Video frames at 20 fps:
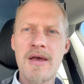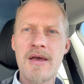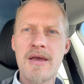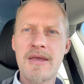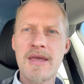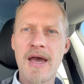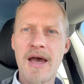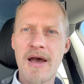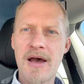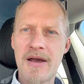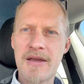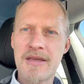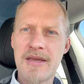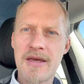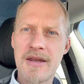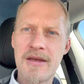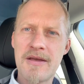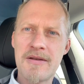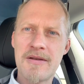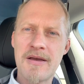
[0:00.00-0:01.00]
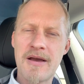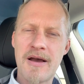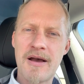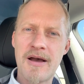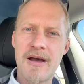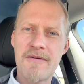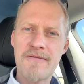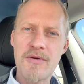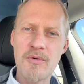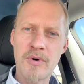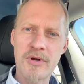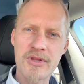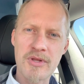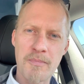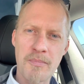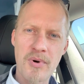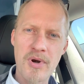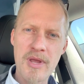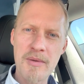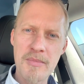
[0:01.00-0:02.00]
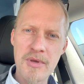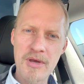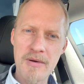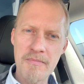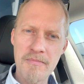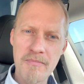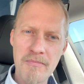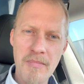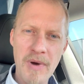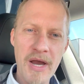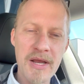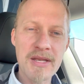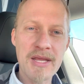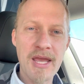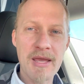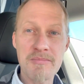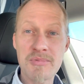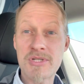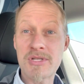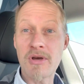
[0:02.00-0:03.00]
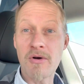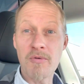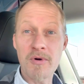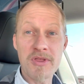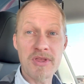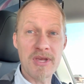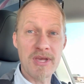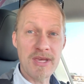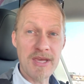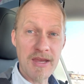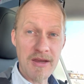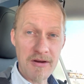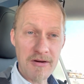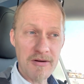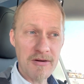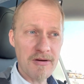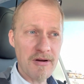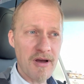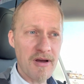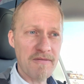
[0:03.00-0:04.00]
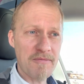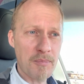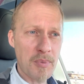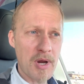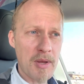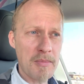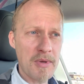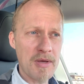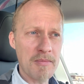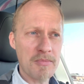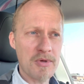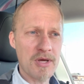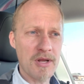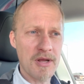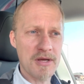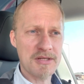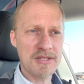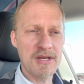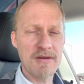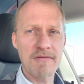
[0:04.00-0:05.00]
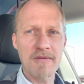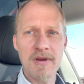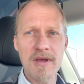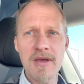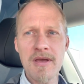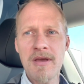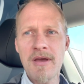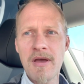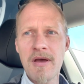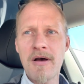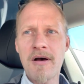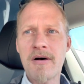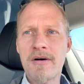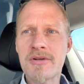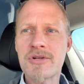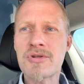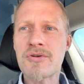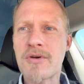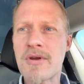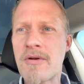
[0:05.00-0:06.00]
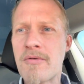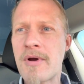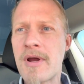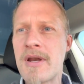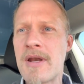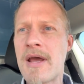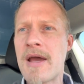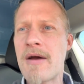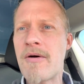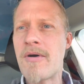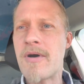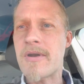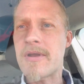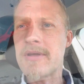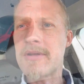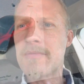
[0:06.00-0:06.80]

Yeah, I get it. If you want the premium, mine came still with a year of premium connectivity. I'll show you right now on it.